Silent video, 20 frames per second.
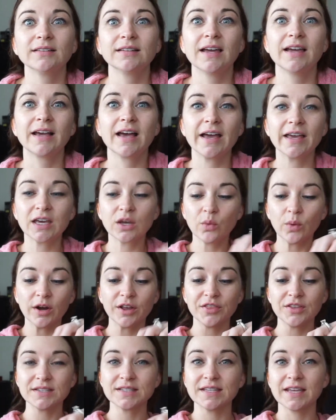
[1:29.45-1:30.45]
Like I can wear
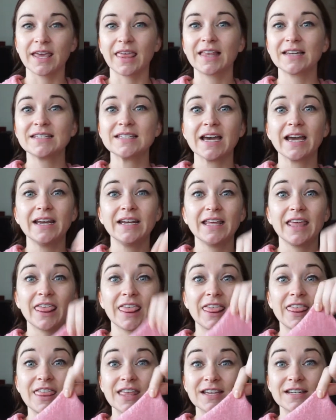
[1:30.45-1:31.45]
this like tiny
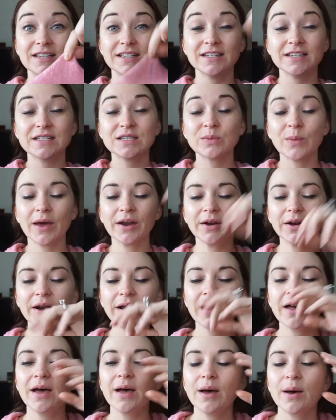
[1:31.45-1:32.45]
thin sweater,
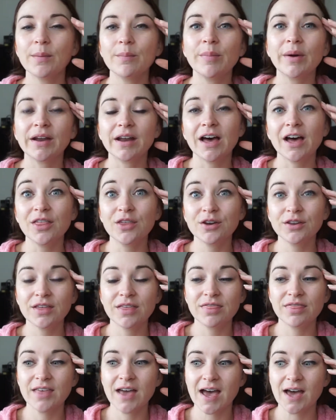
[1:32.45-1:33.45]
but other
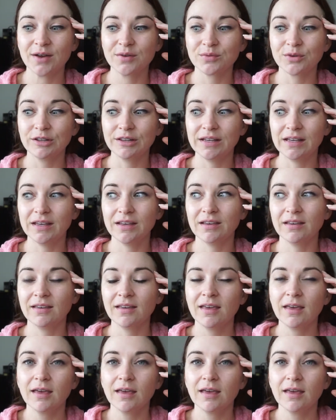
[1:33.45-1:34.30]
than that, really